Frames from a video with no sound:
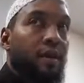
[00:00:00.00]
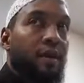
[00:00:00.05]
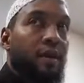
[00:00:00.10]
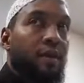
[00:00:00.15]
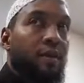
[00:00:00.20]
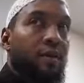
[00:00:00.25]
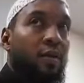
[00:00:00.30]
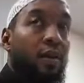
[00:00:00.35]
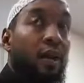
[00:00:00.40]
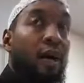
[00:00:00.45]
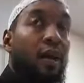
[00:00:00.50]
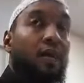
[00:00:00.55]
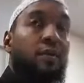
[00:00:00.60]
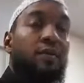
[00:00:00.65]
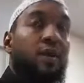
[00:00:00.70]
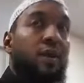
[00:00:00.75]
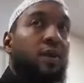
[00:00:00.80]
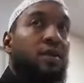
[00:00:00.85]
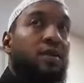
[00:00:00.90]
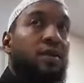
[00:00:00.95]
We're not in the
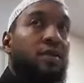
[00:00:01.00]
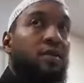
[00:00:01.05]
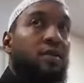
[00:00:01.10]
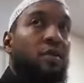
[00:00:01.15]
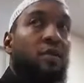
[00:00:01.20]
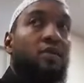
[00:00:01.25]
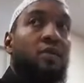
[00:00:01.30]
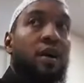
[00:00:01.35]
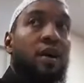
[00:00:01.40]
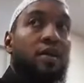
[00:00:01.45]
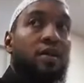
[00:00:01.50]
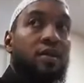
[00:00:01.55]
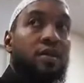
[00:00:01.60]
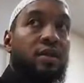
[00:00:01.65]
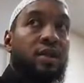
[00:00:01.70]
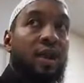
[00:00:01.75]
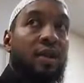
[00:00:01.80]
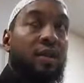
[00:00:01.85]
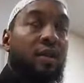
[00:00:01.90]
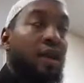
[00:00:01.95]
race. There's no rush.
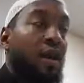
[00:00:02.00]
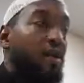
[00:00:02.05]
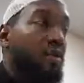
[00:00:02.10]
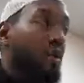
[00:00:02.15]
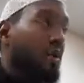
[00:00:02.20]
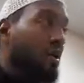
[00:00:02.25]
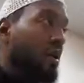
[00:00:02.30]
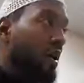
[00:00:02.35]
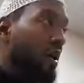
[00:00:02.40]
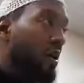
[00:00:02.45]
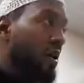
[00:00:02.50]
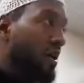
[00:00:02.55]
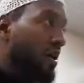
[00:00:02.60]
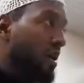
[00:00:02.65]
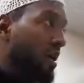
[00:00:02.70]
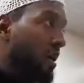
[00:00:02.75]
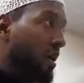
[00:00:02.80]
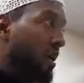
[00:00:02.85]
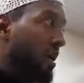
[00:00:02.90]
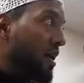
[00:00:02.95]
That things are
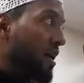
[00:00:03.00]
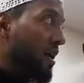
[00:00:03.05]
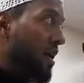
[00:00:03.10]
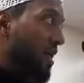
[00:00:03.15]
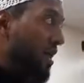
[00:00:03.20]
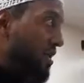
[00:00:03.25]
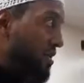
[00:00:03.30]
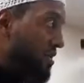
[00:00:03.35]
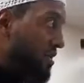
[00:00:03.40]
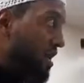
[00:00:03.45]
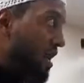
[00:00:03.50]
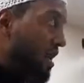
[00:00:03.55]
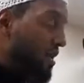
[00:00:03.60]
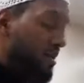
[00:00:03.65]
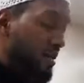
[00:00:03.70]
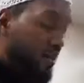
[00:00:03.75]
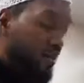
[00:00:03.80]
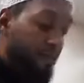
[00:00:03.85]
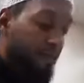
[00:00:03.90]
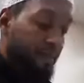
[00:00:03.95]
done in
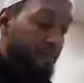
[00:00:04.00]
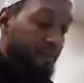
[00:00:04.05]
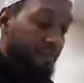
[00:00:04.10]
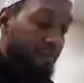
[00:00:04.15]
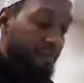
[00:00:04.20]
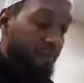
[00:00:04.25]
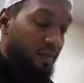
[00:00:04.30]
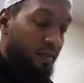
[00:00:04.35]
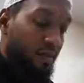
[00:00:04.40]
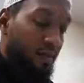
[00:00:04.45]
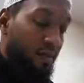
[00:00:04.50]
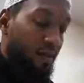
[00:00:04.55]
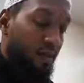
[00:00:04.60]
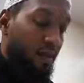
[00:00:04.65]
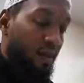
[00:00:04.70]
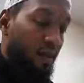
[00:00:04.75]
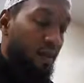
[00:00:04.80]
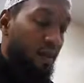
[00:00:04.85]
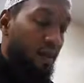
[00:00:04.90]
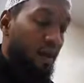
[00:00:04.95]
stages,
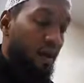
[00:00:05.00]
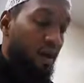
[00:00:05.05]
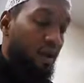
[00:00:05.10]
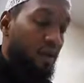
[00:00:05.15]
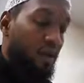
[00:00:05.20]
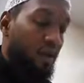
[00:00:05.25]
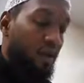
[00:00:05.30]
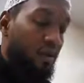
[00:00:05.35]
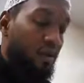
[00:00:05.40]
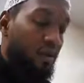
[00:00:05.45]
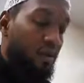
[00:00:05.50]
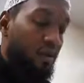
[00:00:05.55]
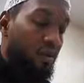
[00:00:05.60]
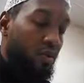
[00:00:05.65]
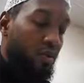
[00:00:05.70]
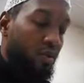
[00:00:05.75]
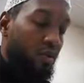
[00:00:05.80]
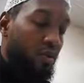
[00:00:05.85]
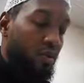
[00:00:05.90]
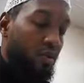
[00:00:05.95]
according to
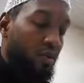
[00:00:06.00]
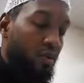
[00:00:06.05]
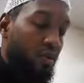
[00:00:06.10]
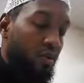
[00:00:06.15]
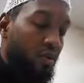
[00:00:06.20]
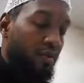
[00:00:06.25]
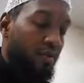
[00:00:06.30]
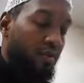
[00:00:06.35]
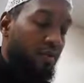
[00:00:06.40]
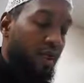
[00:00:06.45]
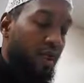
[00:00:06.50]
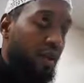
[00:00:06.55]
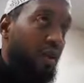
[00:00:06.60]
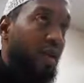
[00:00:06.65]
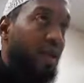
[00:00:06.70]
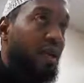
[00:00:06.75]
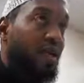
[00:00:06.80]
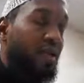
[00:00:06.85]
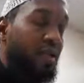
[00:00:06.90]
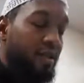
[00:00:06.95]
the usul, the
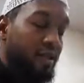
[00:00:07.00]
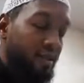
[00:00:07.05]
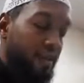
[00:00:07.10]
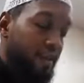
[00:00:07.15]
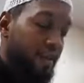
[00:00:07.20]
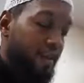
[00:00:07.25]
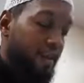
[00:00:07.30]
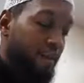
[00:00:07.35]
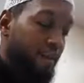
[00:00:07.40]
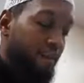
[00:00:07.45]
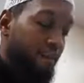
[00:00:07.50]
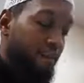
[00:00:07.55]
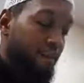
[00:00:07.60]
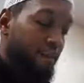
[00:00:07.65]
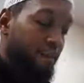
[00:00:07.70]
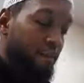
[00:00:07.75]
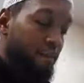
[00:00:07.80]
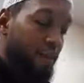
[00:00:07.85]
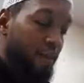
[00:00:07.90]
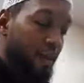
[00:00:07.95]
foundations,
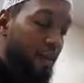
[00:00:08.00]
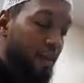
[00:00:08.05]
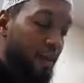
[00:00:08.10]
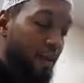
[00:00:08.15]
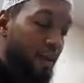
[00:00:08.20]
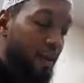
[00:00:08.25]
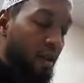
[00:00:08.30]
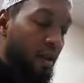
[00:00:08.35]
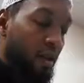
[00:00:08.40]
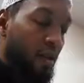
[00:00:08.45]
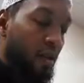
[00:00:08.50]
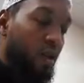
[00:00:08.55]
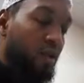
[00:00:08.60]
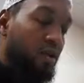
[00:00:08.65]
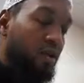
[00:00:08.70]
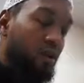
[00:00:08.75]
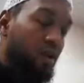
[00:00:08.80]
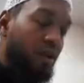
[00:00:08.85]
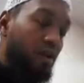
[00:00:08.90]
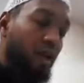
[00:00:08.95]
and according
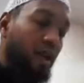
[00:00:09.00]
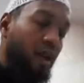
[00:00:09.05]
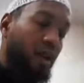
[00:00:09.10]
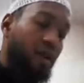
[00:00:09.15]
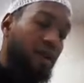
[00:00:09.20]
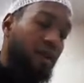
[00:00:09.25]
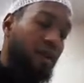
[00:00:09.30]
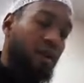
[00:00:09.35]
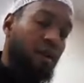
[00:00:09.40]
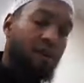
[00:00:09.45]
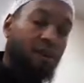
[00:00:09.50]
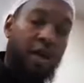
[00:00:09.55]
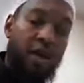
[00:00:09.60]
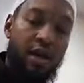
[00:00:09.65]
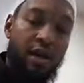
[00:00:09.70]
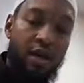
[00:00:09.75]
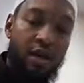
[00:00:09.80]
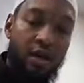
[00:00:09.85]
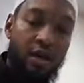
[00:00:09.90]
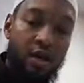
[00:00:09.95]
to the way that the
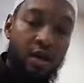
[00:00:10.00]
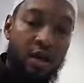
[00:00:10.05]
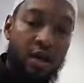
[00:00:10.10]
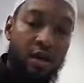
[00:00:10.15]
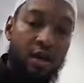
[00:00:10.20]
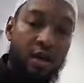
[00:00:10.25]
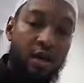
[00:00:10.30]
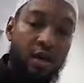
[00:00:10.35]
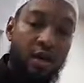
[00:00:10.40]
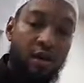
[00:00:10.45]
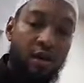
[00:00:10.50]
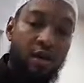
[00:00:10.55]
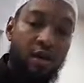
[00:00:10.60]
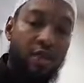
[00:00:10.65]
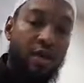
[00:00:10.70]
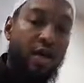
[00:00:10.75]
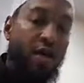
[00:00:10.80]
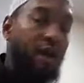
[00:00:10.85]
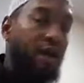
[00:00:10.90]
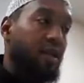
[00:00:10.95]
ulama of the
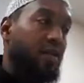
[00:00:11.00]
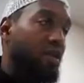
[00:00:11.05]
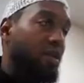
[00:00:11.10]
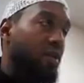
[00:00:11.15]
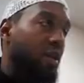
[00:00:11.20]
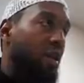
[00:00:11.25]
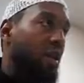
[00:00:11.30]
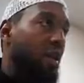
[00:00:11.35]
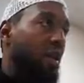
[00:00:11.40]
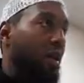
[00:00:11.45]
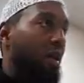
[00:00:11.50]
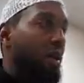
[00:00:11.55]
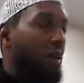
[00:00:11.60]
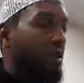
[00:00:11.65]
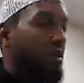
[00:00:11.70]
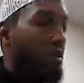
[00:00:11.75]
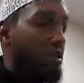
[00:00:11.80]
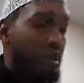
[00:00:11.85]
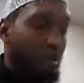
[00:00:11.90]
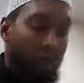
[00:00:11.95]
past
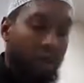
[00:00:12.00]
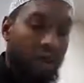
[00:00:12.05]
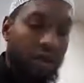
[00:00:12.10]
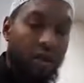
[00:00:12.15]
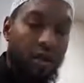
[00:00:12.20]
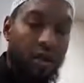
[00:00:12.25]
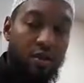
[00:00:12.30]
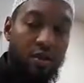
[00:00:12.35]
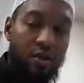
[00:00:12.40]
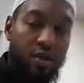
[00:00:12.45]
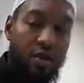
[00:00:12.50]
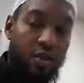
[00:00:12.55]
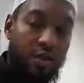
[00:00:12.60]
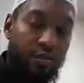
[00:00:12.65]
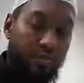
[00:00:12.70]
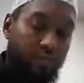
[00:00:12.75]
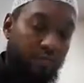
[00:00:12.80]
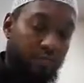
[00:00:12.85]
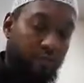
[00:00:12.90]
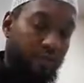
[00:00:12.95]
learned and the way that they taught
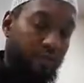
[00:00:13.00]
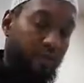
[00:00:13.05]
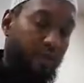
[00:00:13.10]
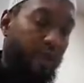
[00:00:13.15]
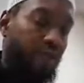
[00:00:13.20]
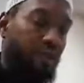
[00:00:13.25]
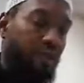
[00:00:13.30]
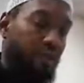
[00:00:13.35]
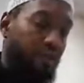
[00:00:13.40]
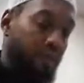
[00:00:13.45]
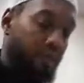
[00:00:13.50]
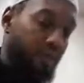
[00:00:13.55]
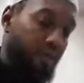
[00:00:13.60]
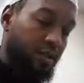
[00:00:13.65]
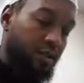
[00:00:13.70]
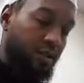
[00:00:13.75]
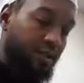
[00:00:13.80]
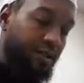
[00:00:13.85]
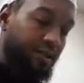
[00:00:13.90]
their students.